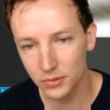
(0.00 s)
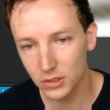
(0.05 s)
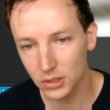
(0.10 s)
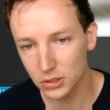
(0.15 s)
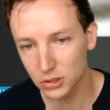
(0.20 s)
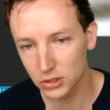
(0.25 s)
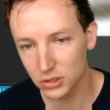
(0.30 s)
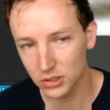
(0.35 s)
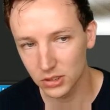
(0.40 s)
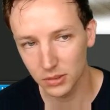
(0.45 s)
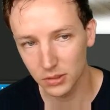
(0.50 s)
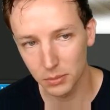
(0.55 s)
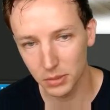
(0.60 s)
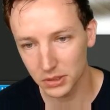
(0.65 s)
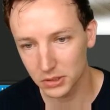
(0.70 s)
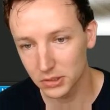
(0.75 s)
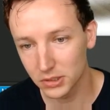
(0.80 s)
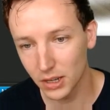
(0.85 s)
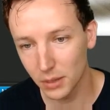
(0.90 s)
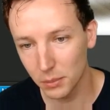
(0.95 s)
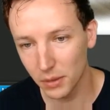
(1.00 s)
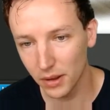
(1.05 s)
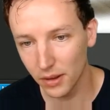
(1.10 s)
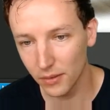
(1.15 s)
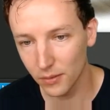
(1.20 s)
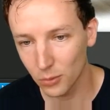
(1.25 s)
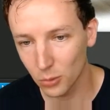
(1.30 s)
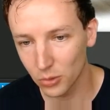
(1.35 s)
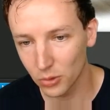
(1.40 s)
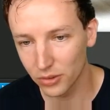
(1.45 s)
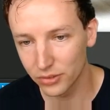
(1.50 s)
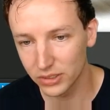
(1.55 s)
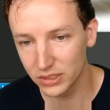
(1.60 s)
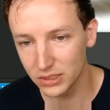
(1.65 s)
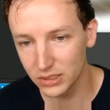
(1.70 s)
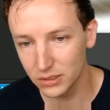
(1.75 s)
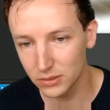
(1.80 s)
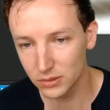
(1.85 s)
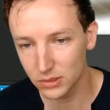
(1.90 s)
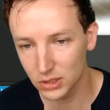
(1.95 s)
this panorama
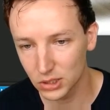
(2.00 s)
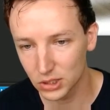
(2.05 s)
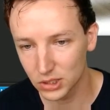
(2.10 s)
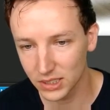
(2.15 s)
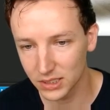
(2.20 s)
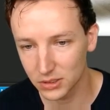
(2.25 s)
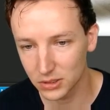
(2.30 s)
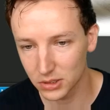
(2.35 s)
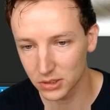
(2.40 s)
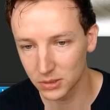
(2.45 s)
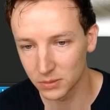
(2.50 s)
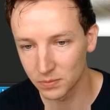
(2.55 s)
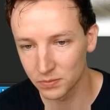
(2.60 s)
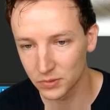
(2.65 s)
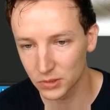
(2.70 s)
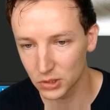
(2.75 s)
within the center.